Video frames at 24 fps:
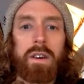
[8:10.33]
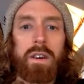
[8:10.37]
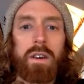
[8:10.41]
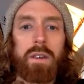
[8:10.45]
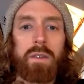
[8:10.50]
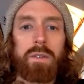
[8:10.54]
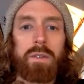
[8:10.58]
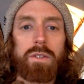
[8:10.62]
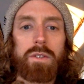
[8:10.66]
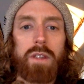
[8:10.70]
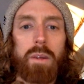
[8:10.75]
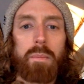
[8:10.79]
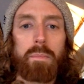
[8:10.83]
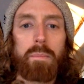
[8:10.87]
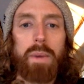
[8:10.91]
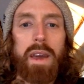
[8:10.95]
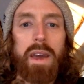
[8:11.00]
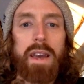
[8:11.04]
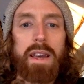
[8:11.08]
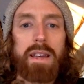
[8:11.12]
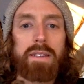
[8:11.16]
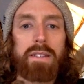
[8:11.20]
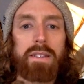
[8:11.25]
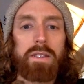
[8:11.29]
We're just gonna
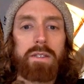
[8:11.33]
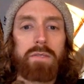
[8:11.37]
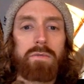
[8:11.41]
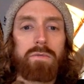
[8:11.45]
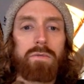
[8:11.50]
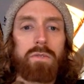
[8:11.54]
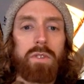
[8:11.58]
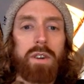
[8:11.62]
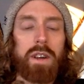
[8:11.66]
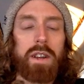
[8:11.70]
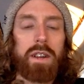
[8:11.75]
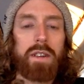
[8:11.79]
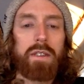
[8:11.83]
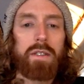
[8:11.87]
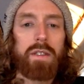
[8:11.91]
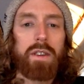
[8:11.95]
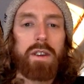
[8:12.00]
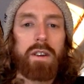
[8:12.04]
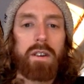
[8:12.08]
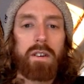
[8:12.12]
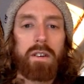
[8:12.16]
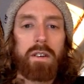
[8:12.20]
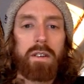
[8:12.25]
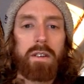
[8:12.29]
paste it right in
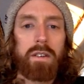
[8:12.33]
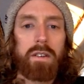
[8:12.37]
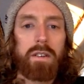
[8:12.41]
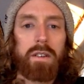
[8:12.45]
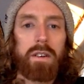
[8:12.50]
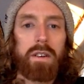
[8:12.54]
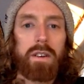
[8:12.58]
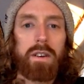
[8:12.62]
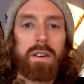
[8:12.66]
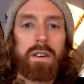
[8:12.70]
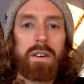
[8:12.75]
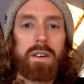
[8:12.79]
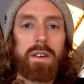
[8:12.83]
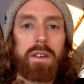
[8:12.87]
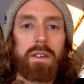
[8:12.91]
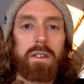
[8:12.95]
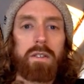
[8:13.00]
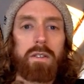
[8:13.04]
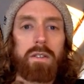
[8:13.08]
there, okay?